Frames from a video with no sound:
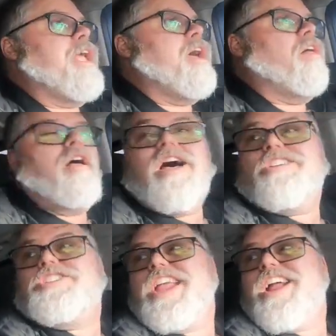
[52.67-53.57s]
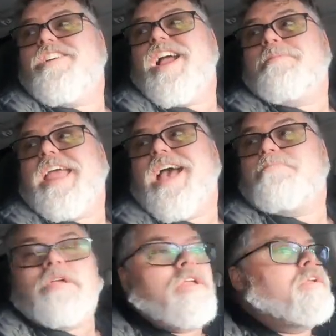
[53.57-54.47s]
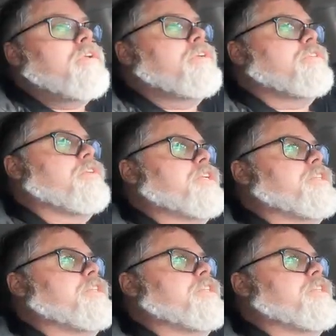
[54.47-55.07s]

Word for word: the hell, I'll snag her up, Captain. So